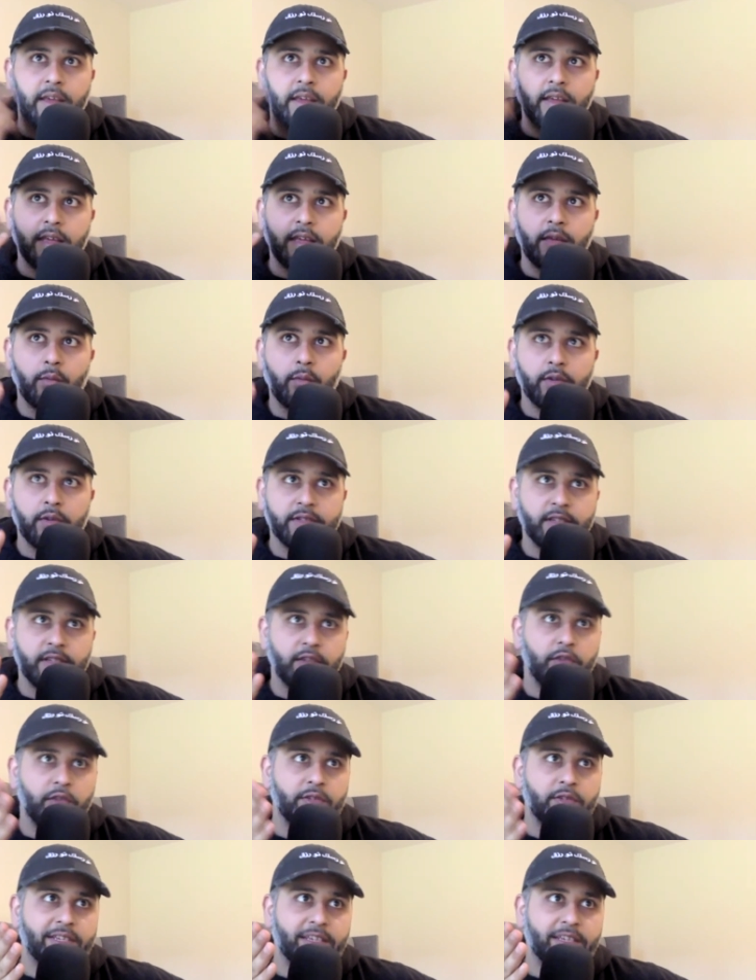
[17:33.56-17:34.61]
he wasn't
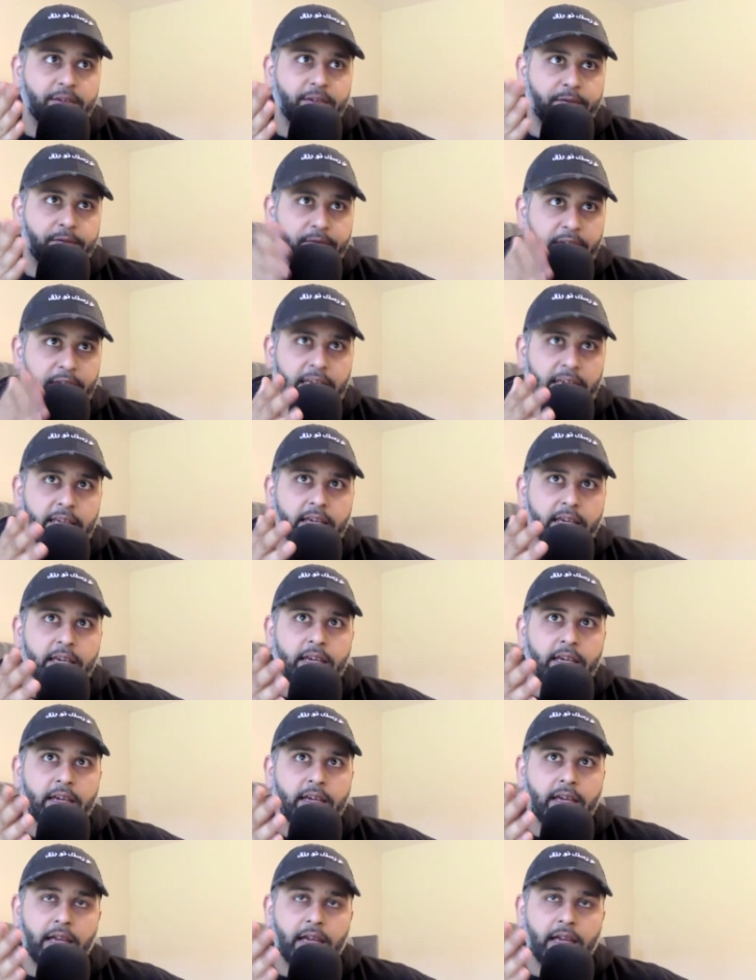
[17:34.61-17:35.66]
using his feet
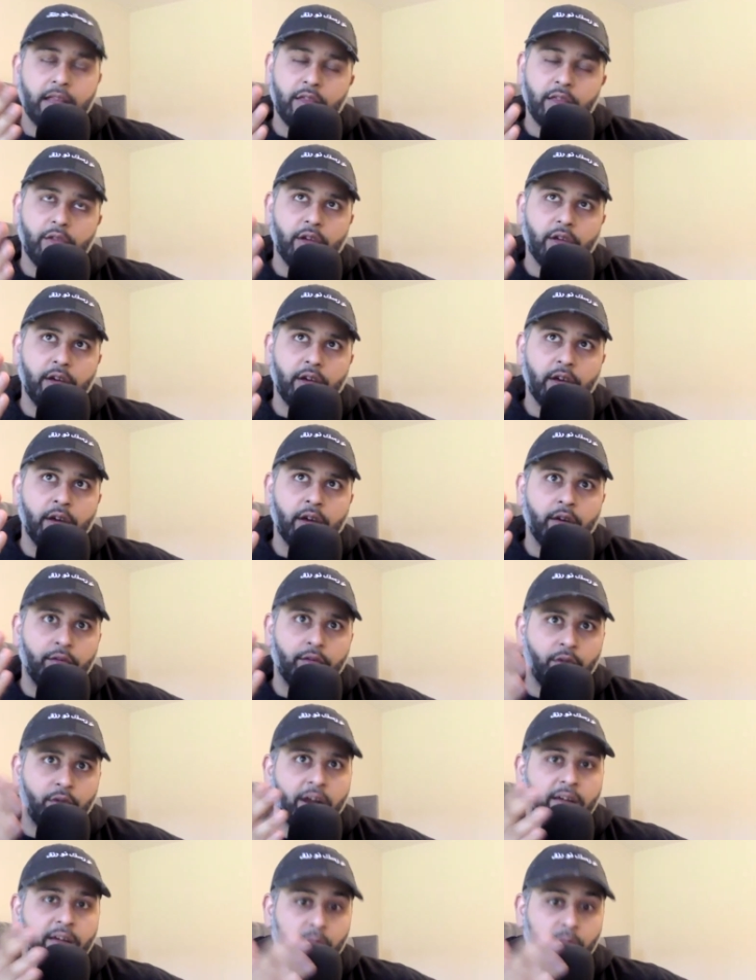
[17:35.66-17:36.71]
in the
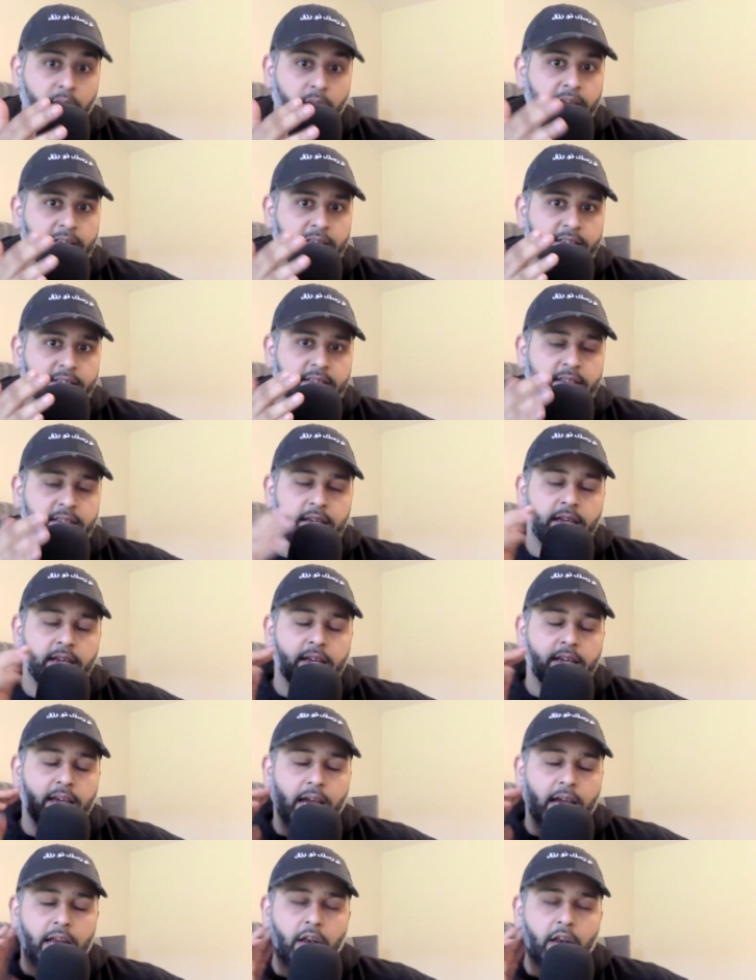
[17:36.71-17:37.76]
right ways
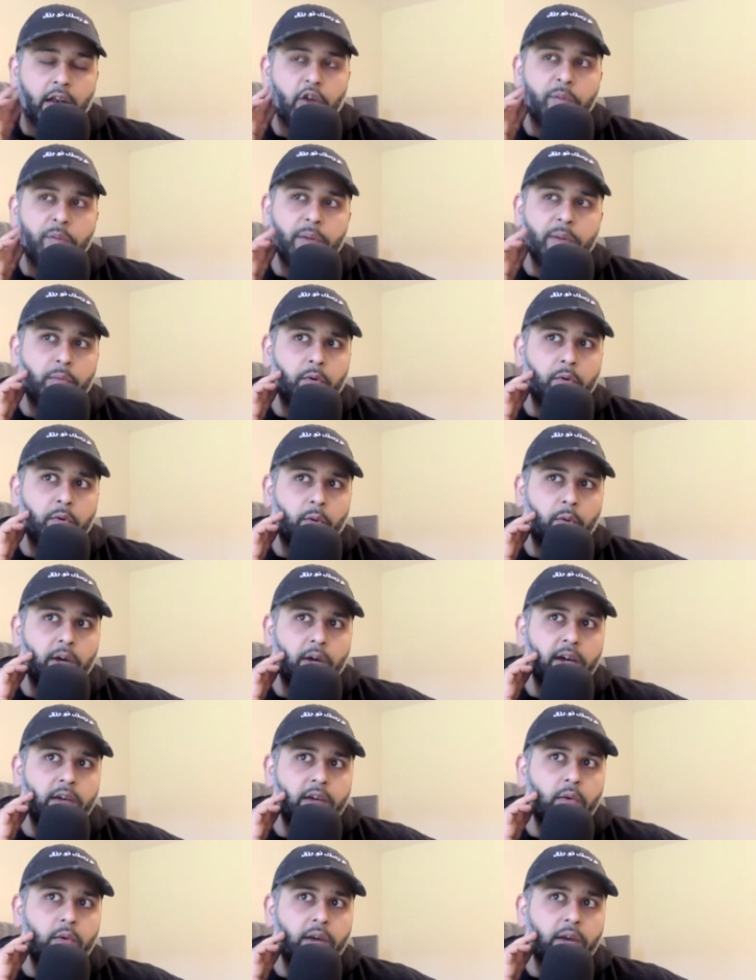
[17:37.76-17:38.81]
and a lot of people
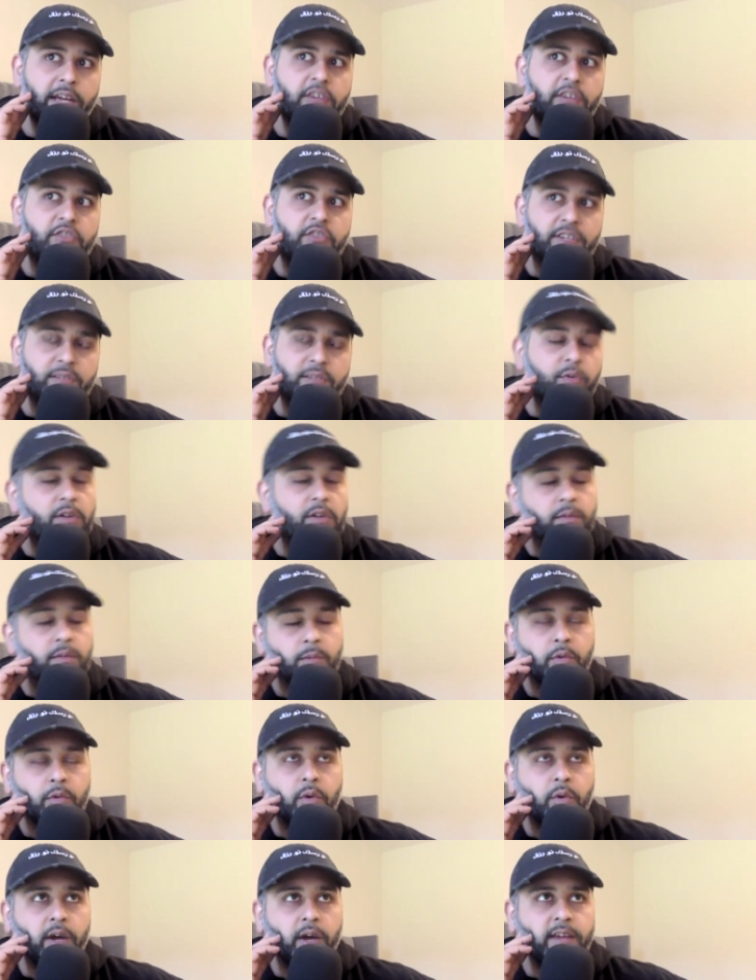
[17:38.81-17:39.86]
were quite interested well
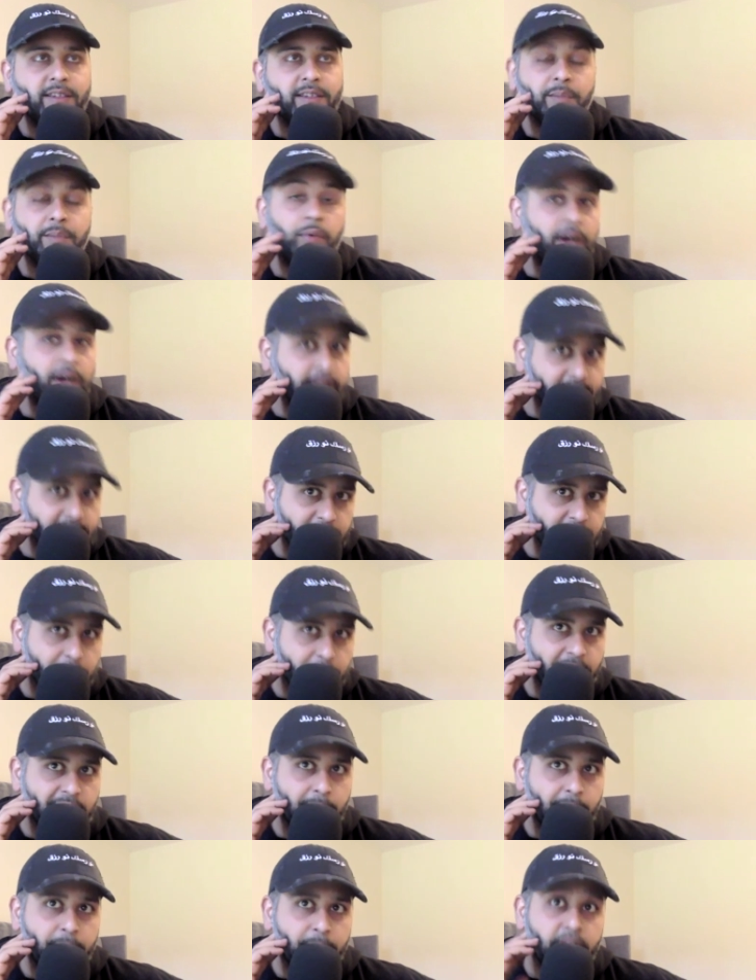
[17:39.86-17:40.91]
quite surprised by
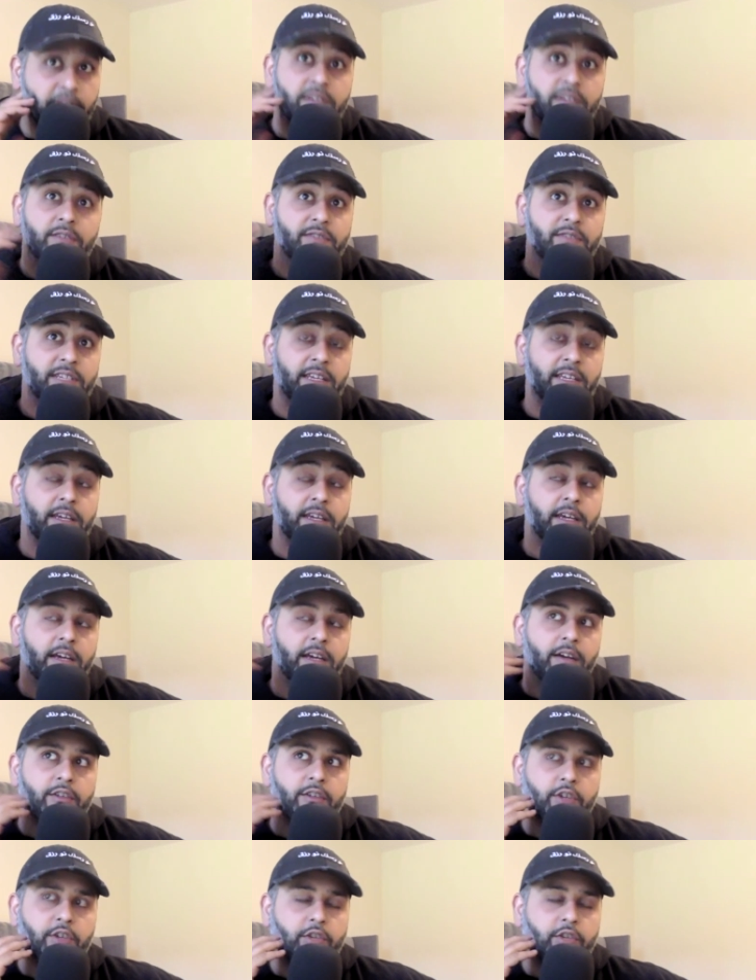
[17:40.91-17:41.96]
that because obviously
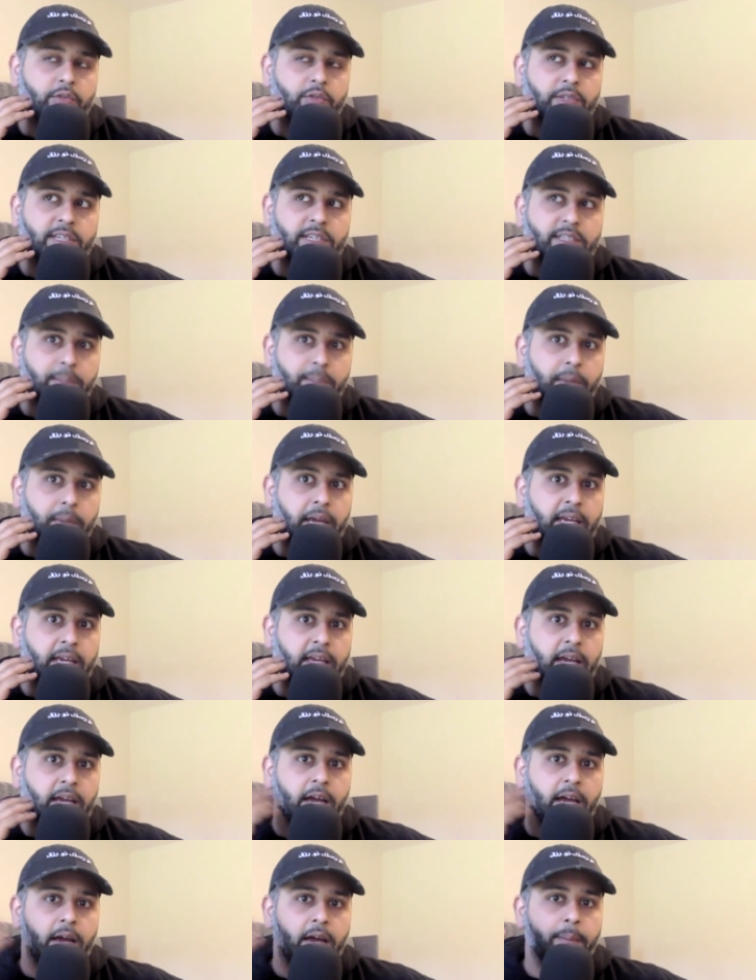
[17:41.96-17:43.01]
joe joyce has a back
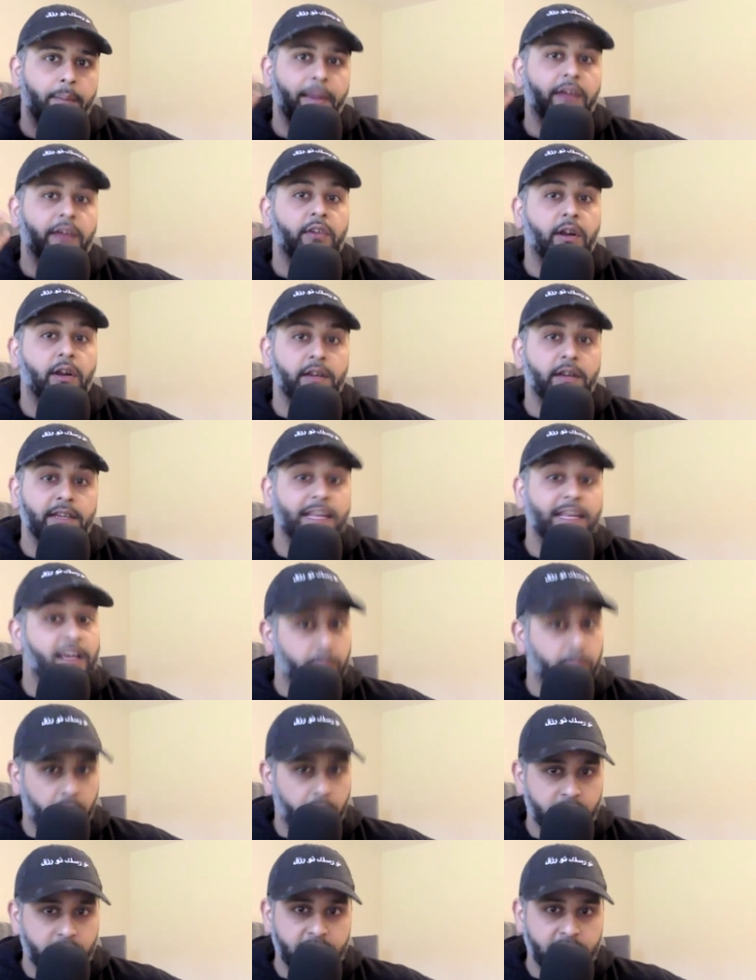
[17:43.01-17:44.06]
uh, background in
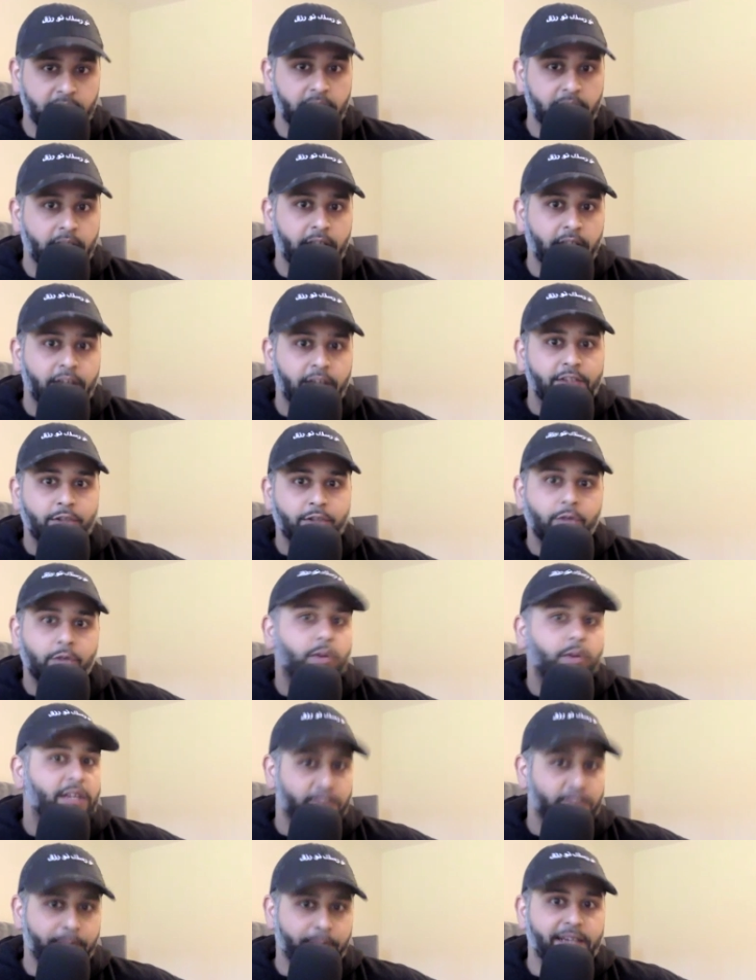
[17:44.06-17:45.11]
kickboxing so you'd
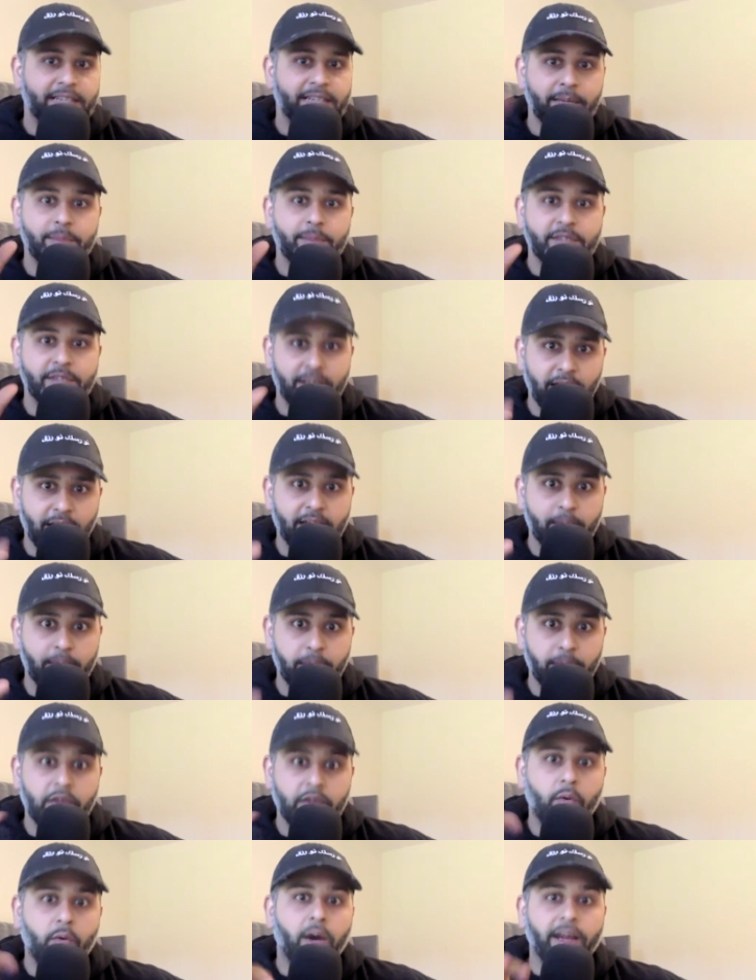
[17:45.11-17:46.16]
expect mm-hmm. him to like
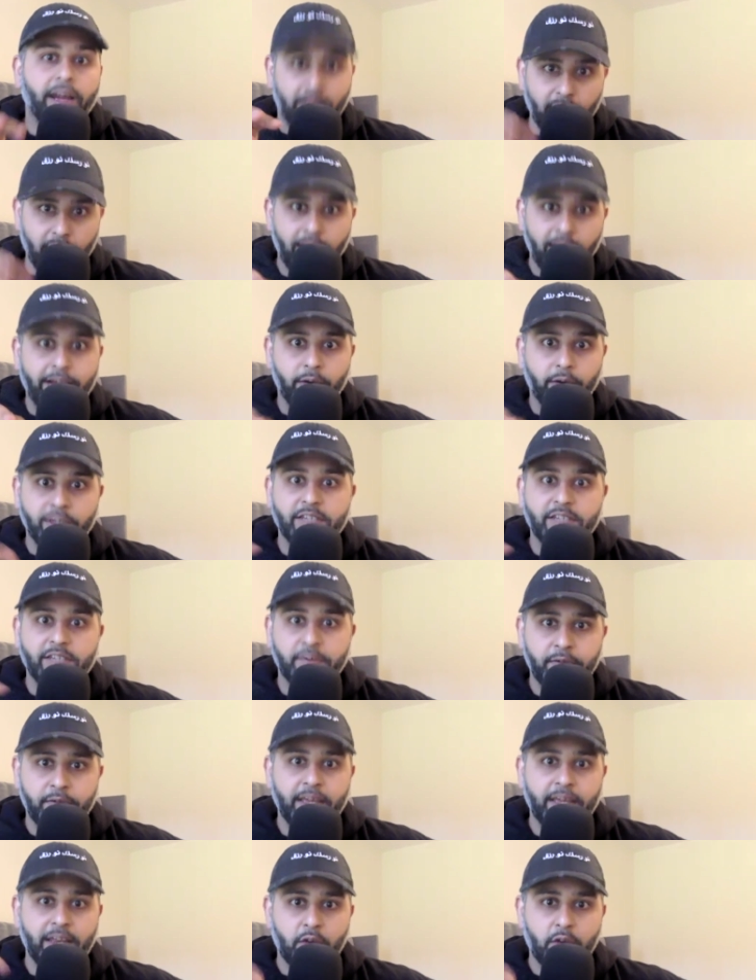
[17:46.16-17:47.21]
be quite light on his
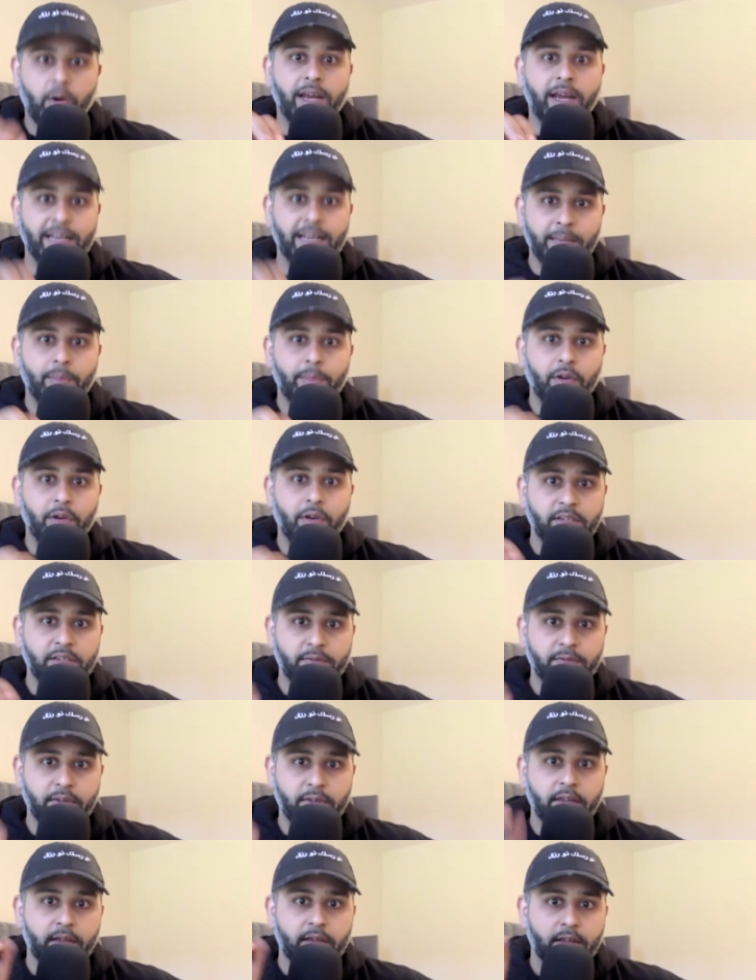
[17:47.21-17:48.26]
feet and quite nimble on his
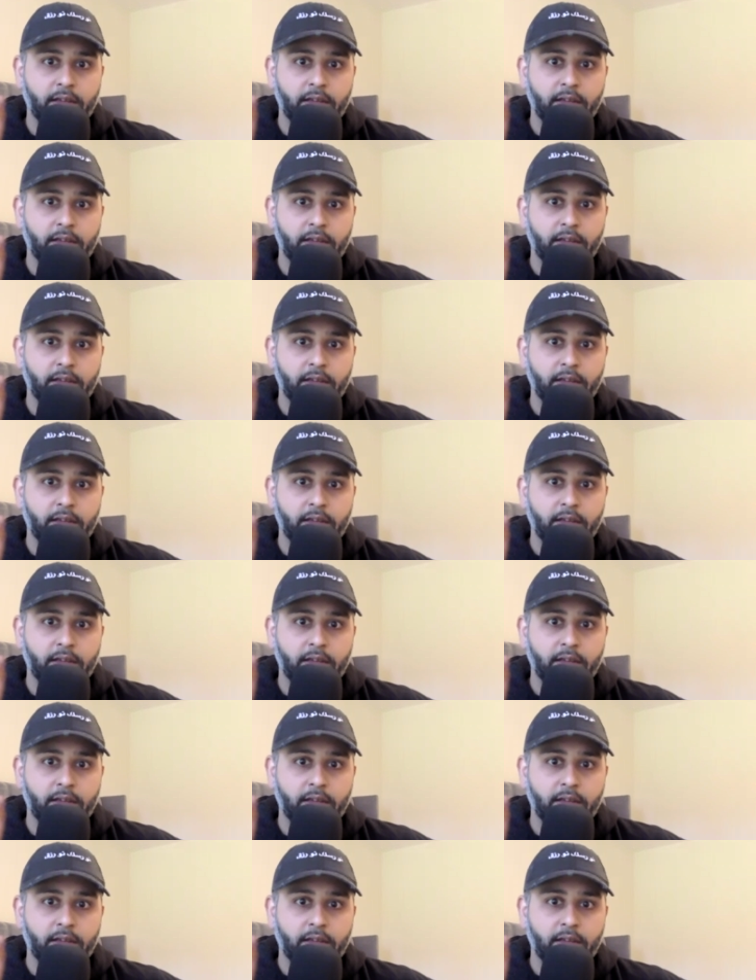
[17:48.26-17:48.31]
feet know he